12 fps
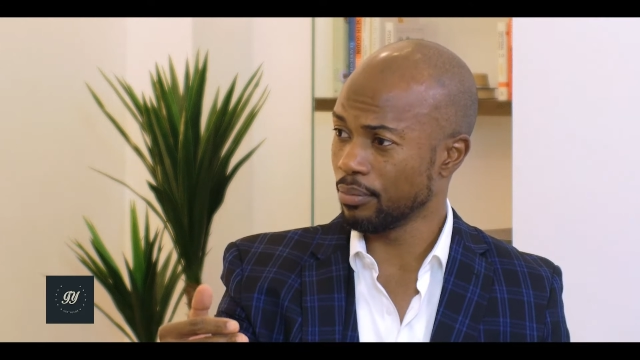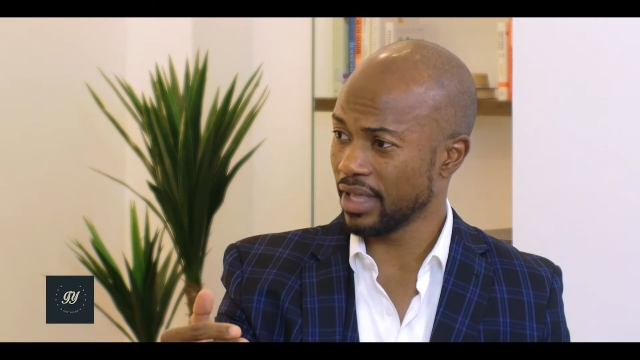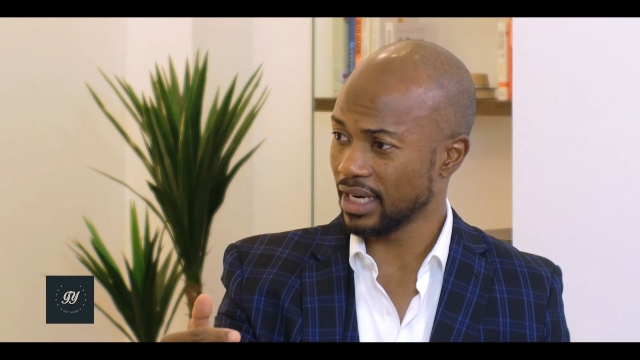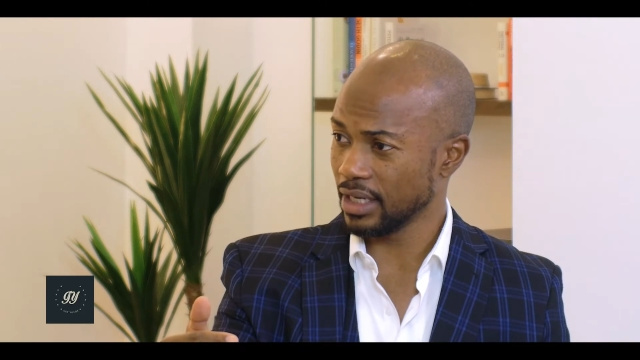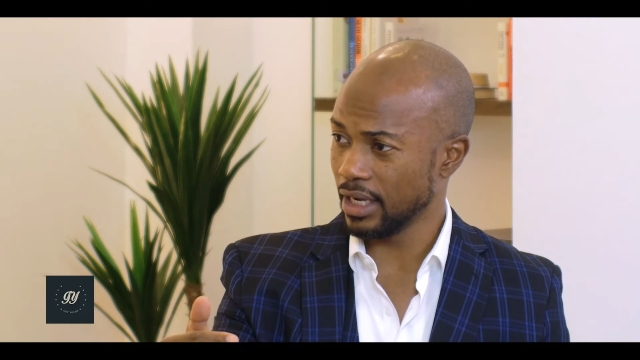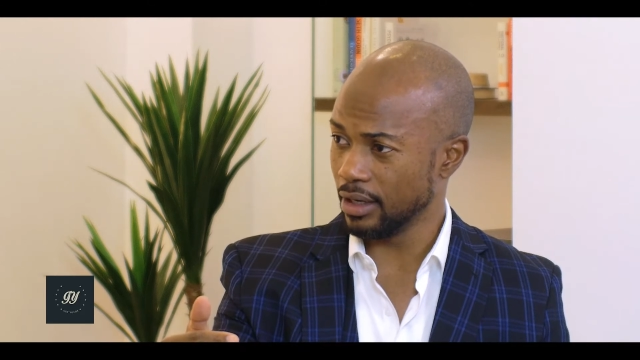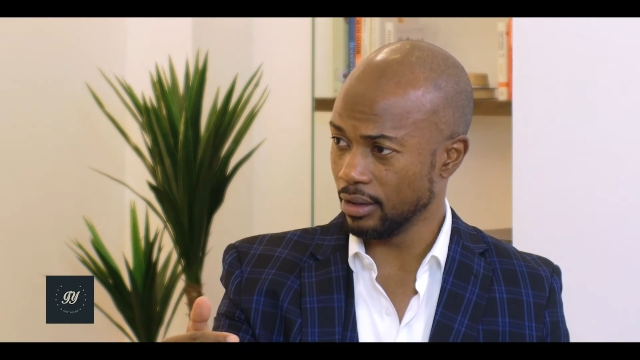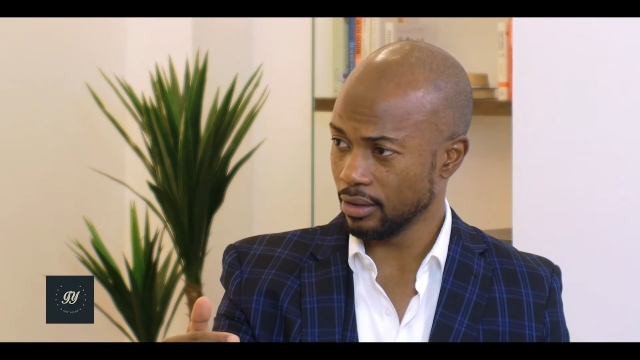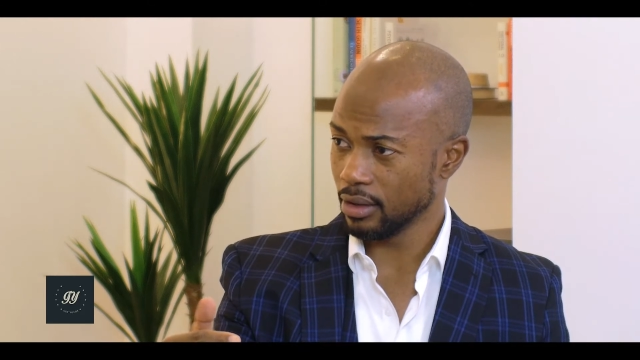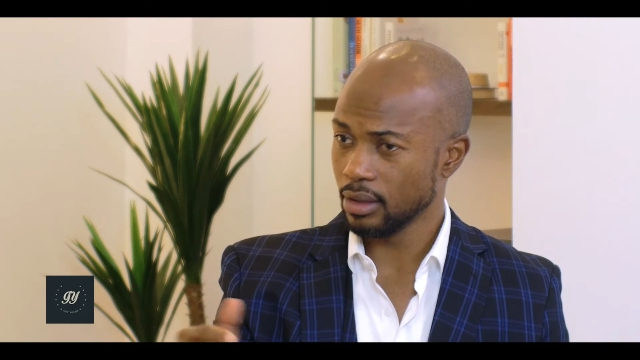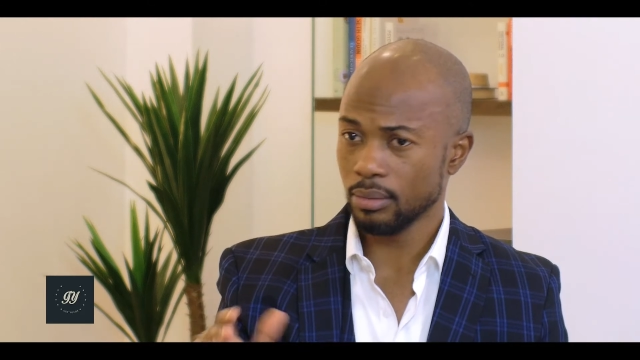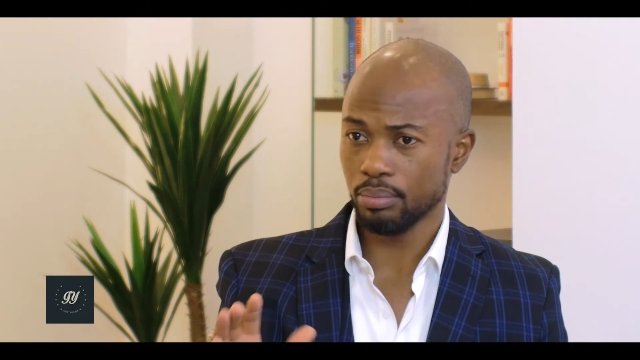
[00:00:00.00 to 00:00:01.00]
that
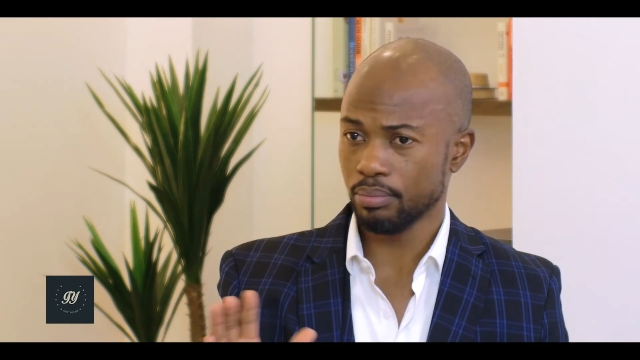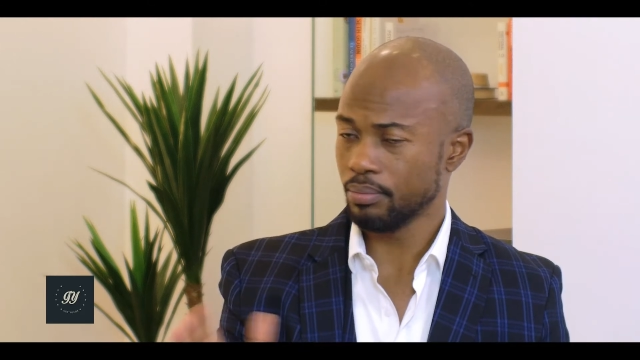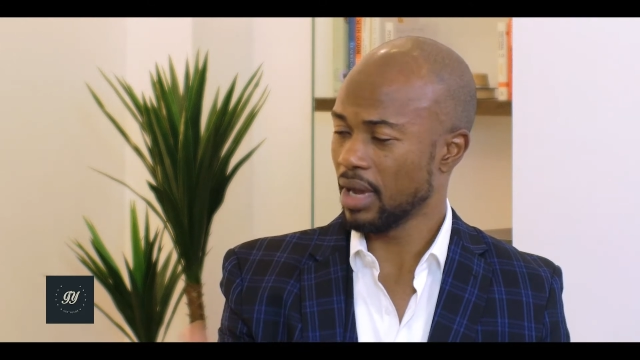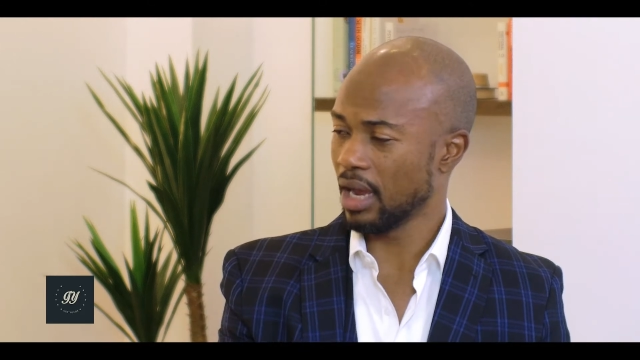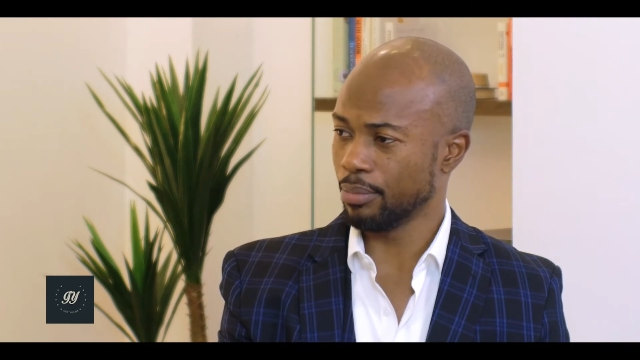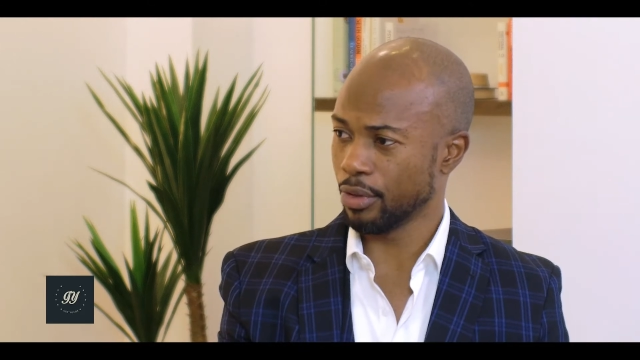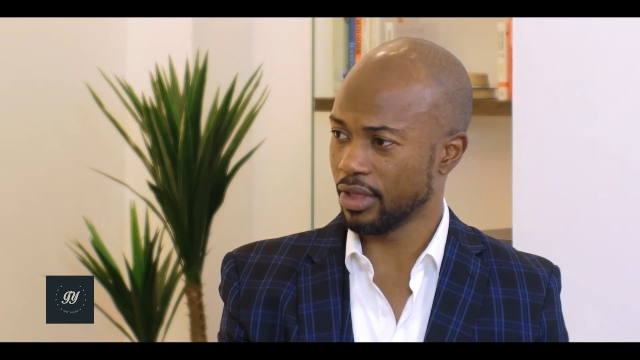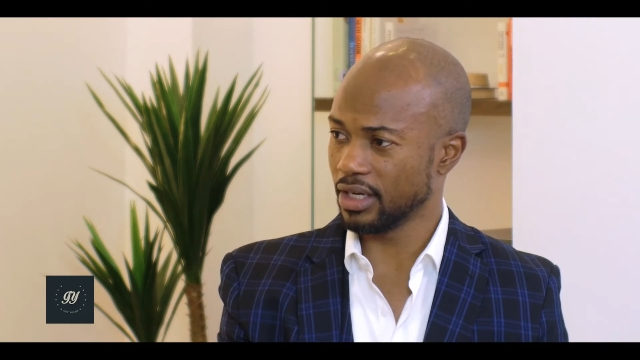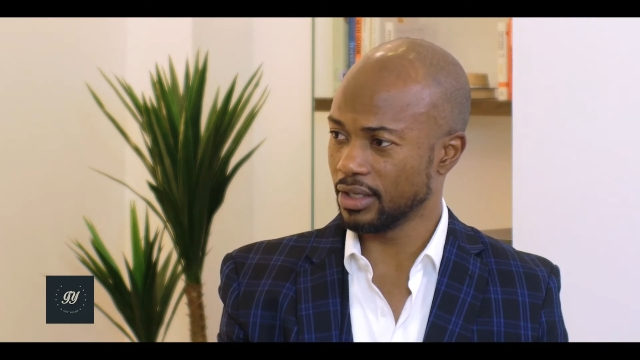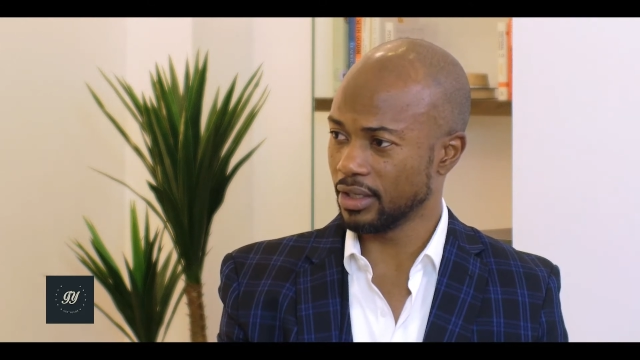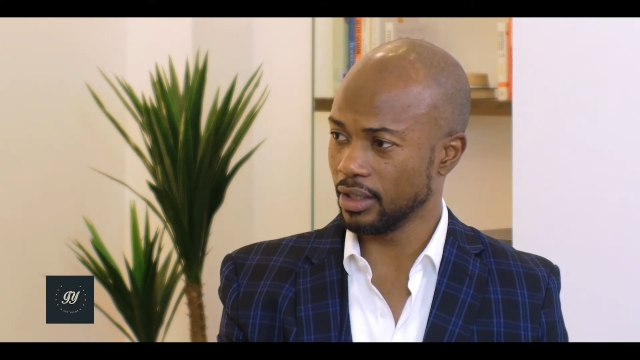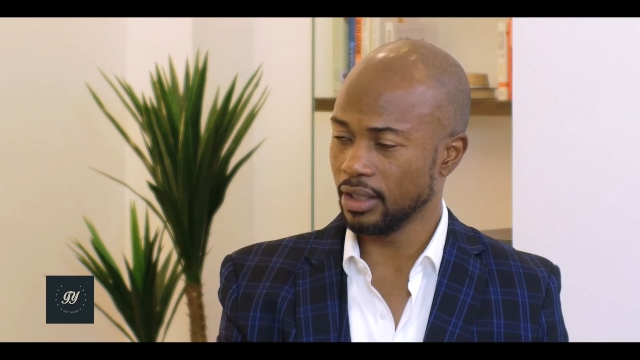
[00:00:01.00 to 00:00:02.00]
end,
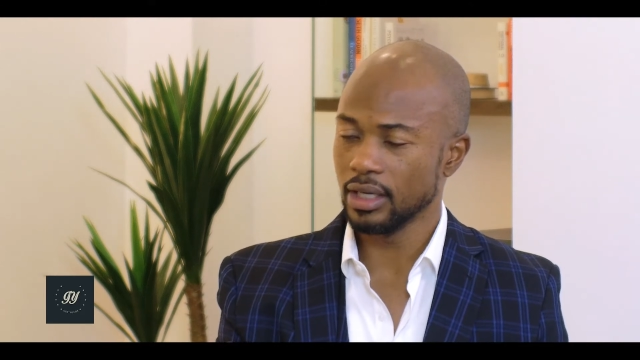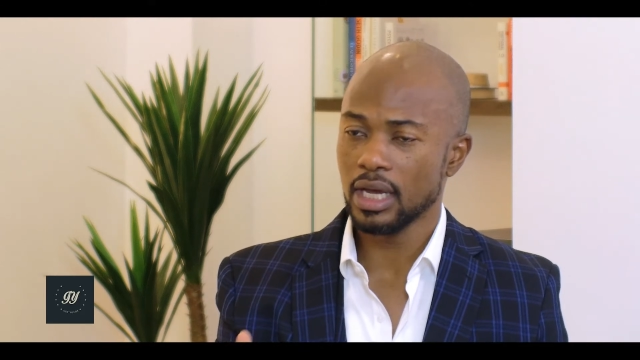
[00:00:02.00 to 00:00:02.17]
hypothetically?